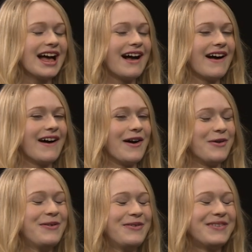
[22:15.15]
I
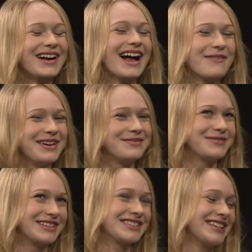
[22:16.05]
mean,
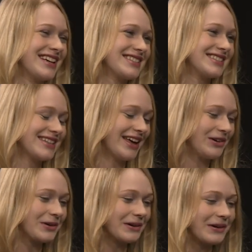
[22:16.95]
personally, as a
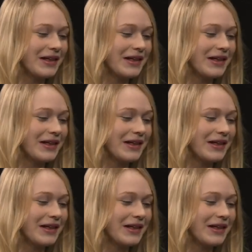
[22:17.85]
Seattle girl.